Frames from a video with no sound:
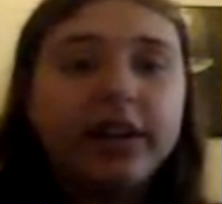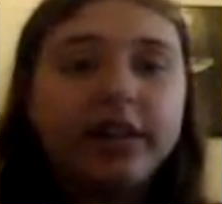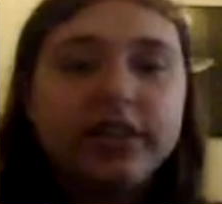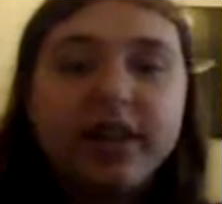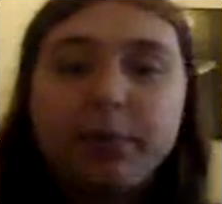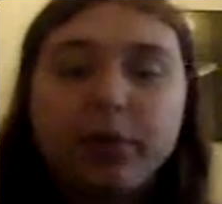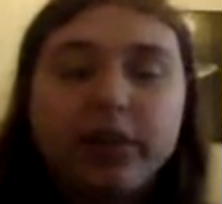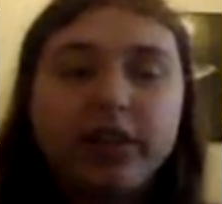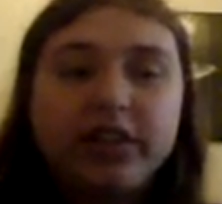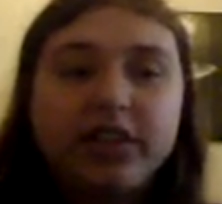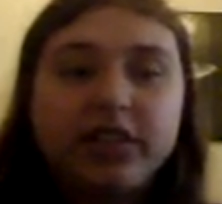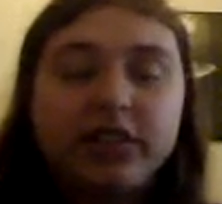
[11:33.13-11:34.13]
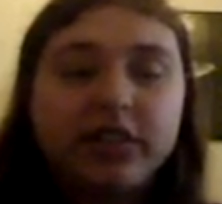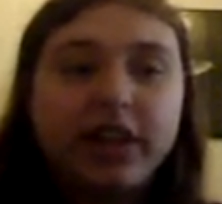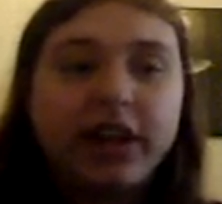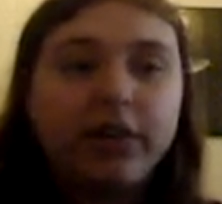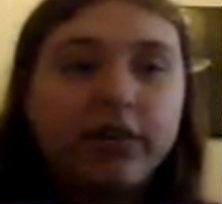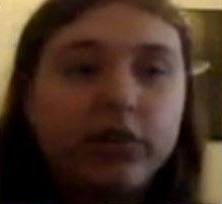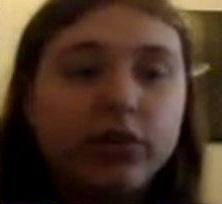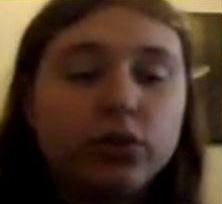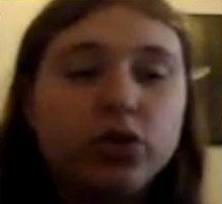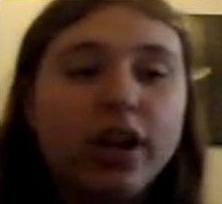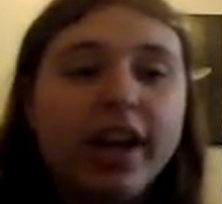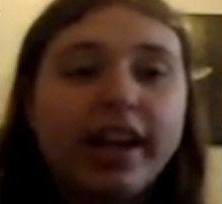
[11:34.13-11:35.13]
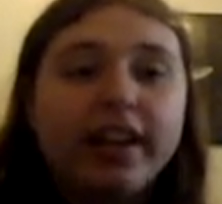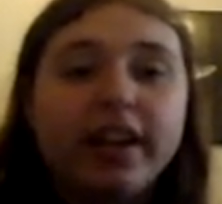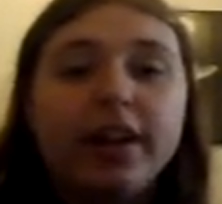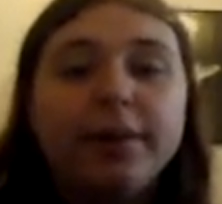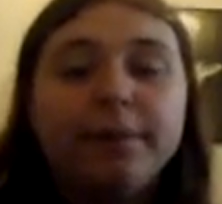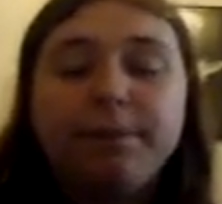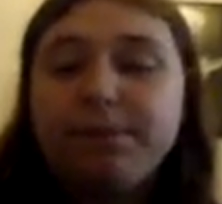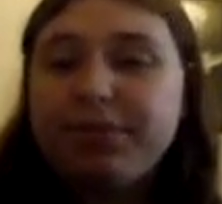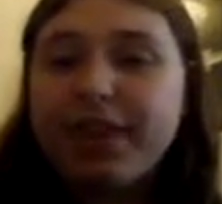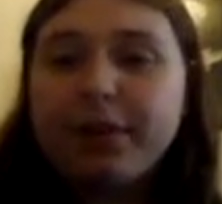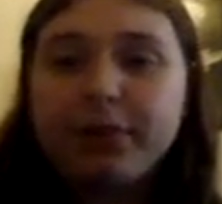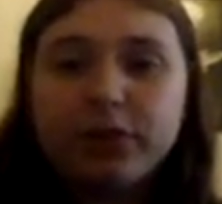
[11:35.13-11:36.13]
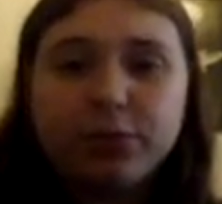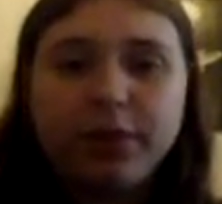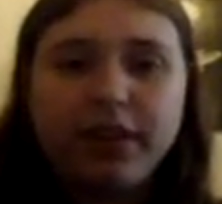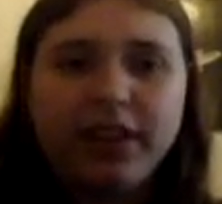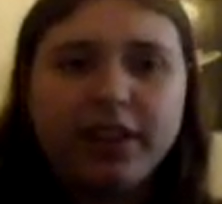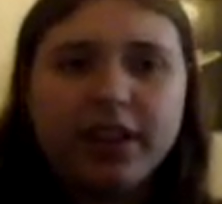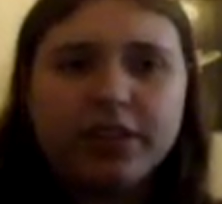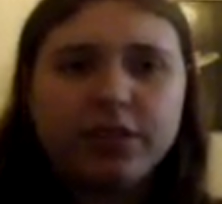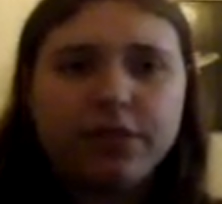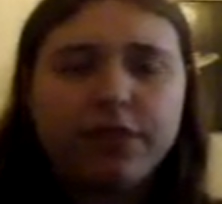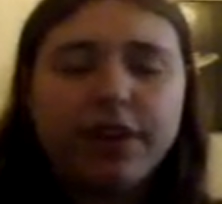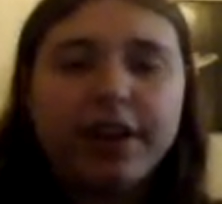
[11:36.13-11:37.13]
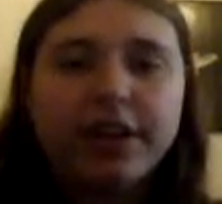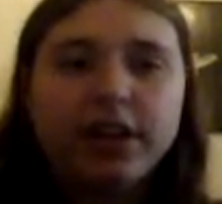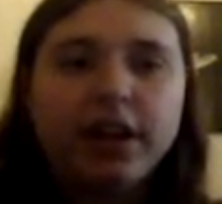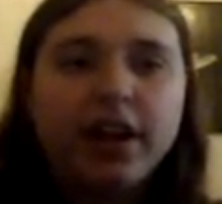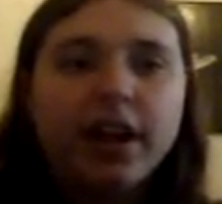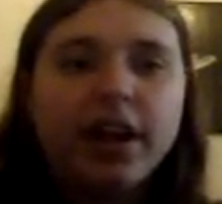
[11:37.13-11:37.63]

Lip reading: Sam Worthington's character Jake. That was really lots of fun.